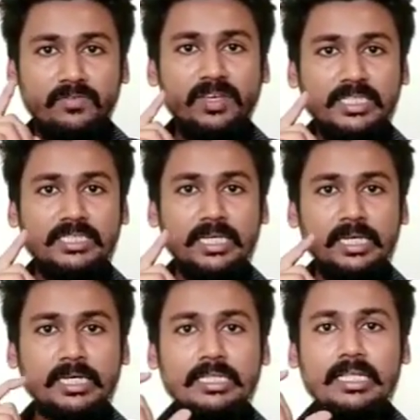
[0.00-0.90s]
we
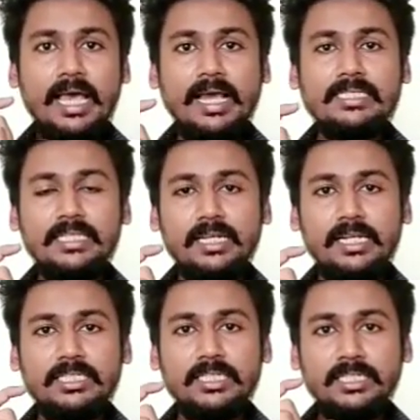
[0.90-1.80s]
say the
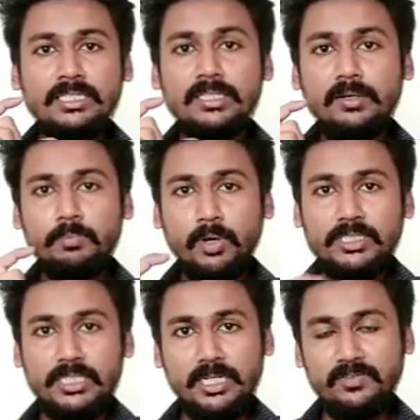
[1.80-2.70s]
acceleration is
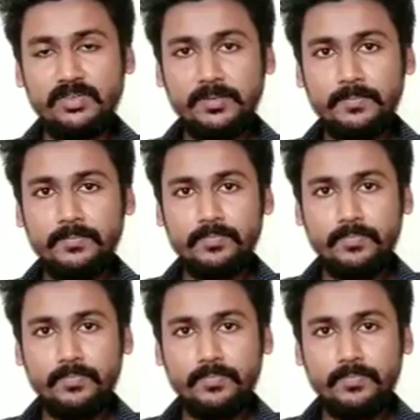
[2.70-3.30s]
positive.